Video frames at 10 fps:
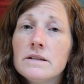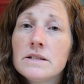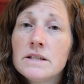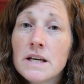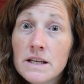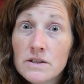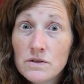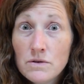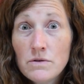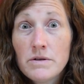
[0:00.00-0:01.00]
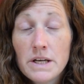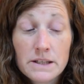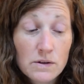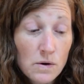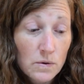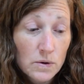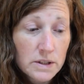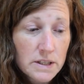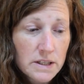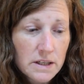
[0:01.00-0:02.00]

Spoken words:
today's story is called